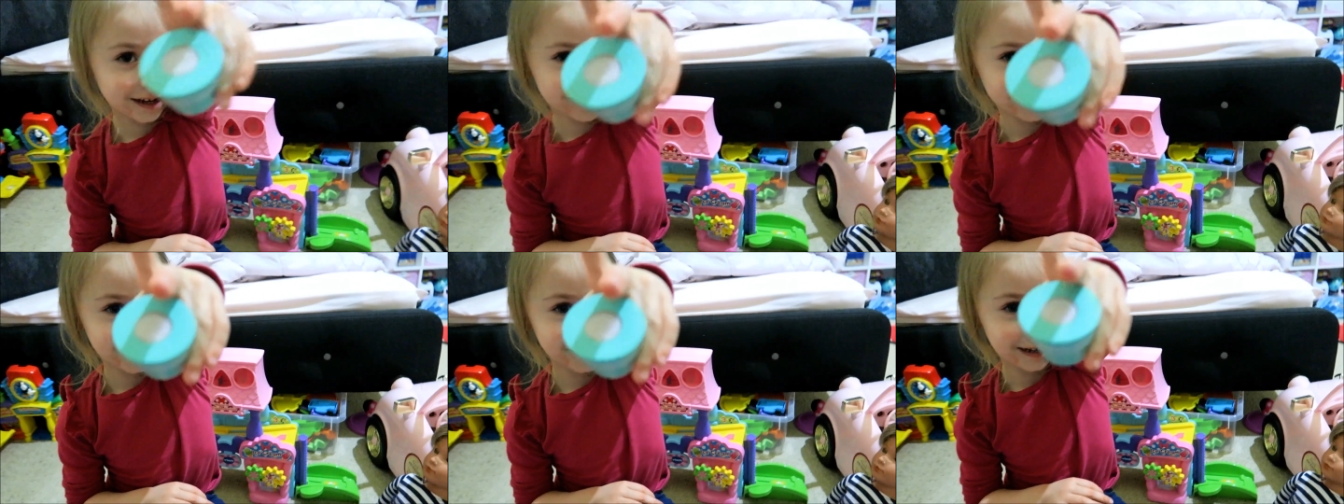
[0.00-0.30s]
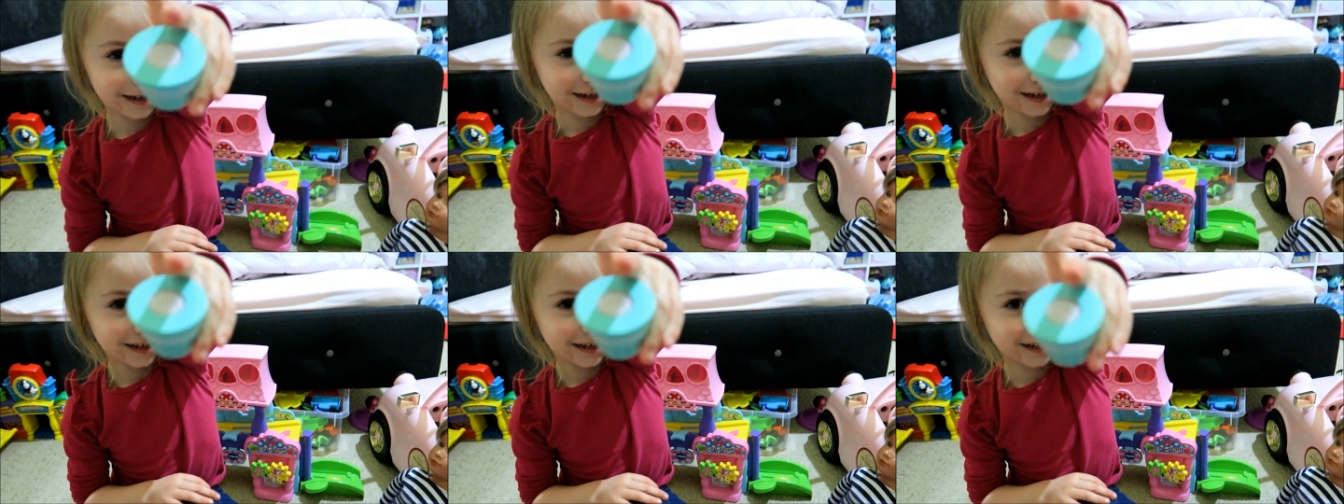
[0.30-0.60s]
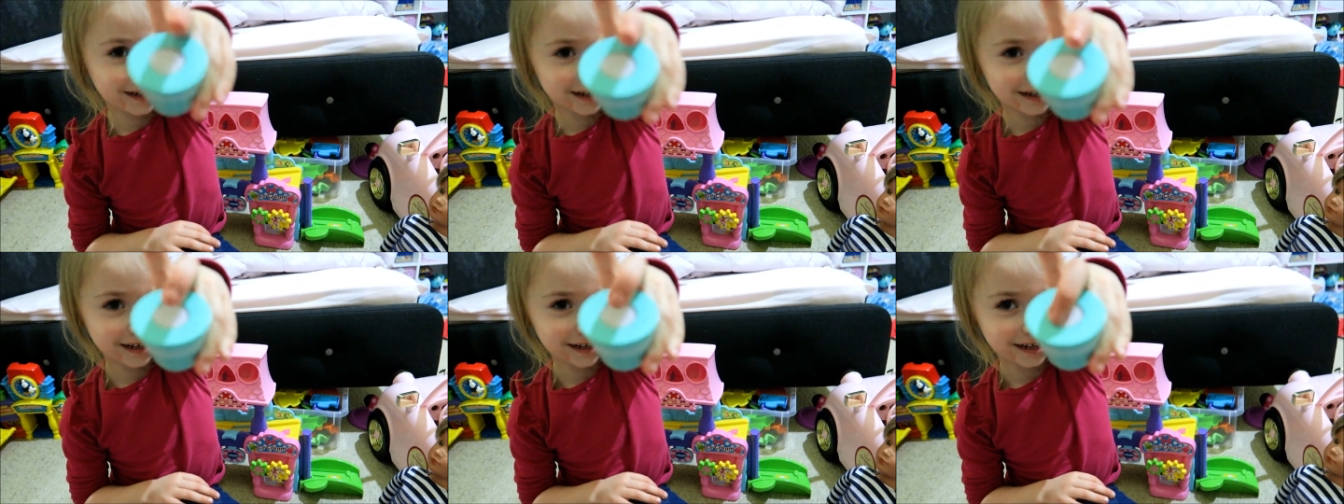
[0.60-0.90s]
What's happened
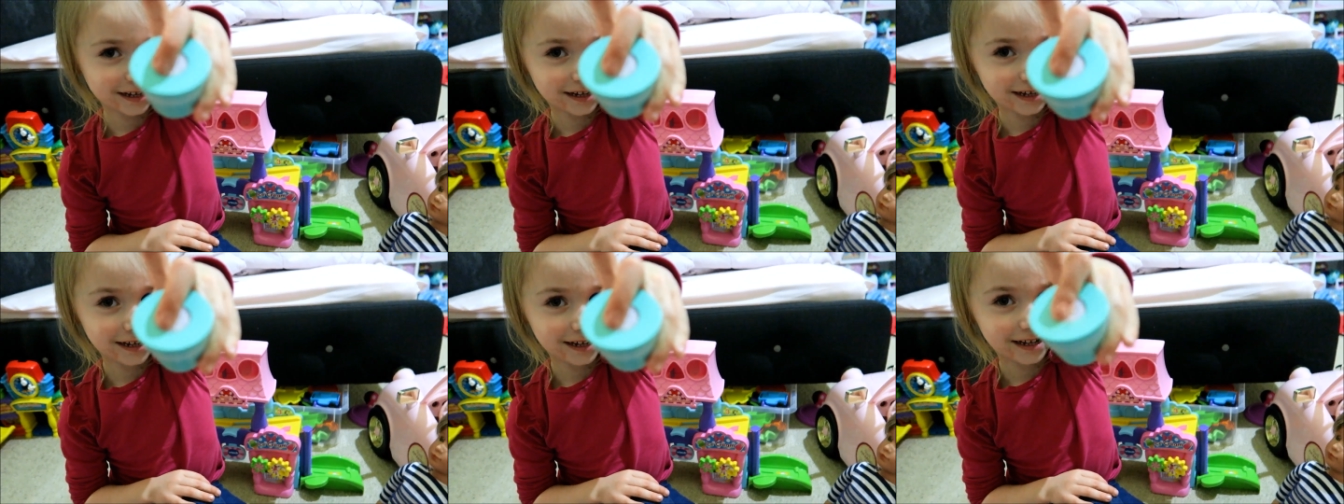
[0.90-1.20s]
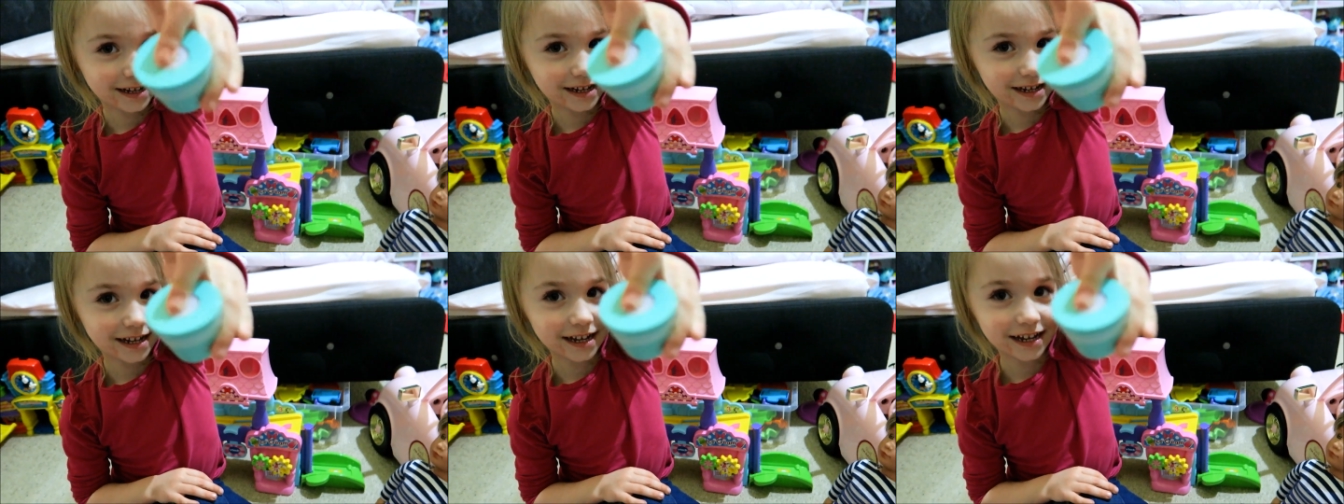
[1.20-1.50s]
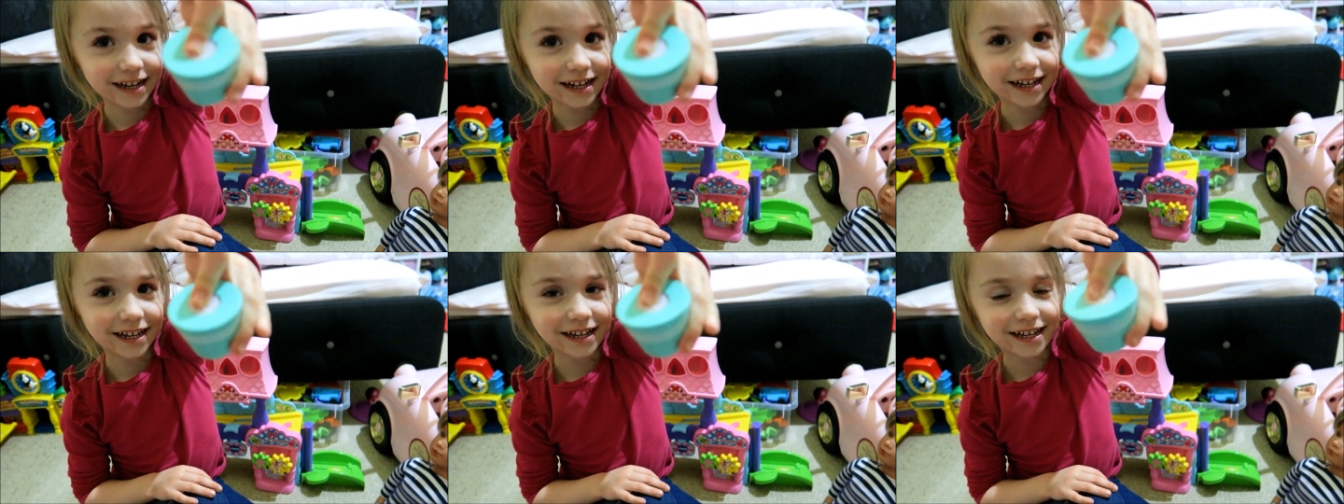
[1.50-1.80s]
to the cake?
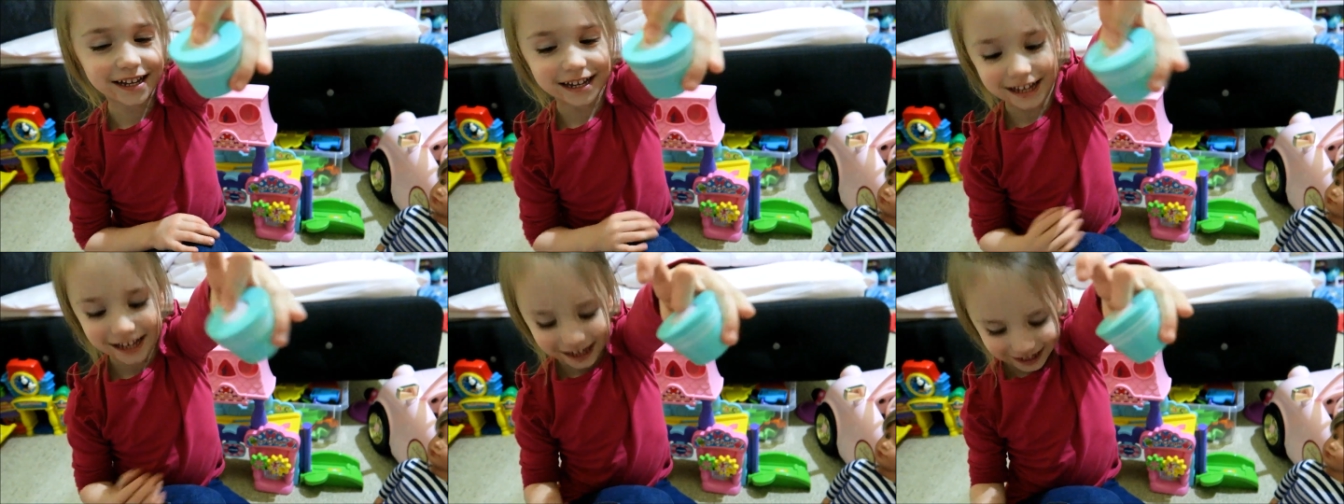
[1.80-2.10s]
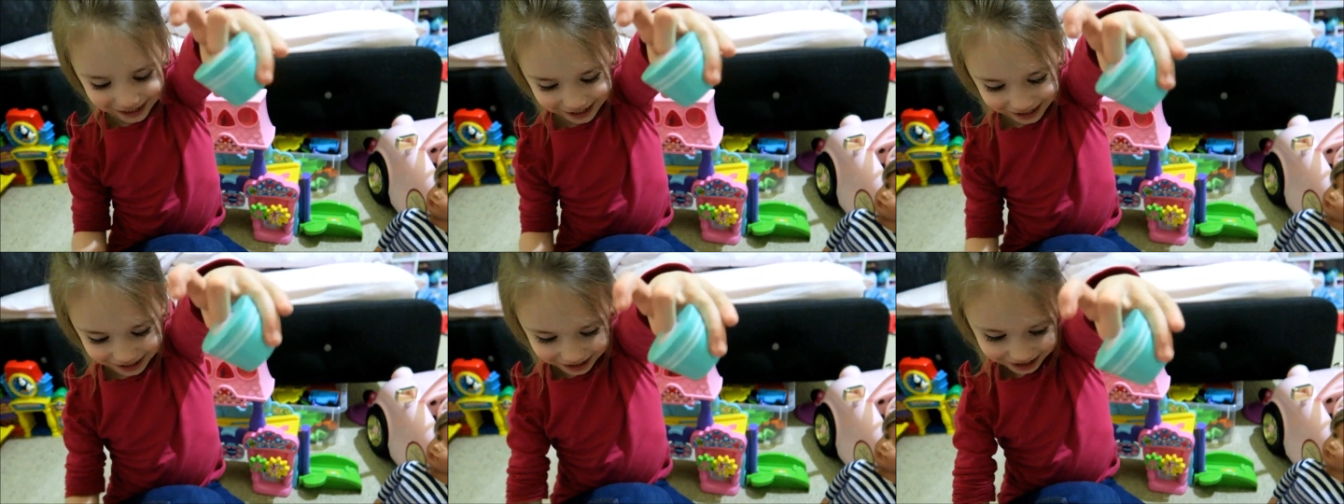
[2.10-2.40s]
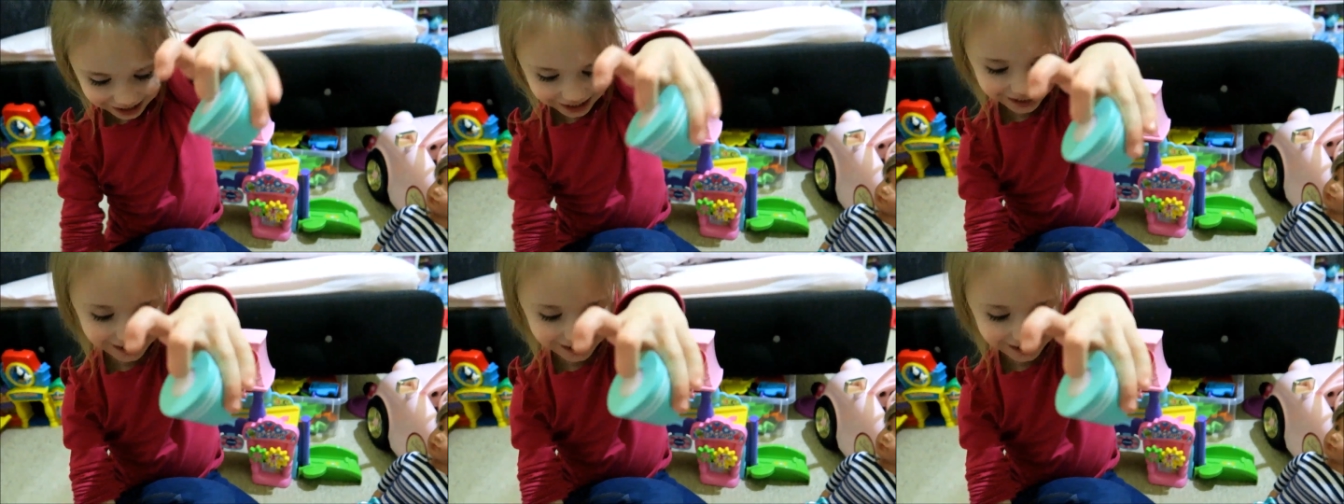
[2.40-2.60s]
You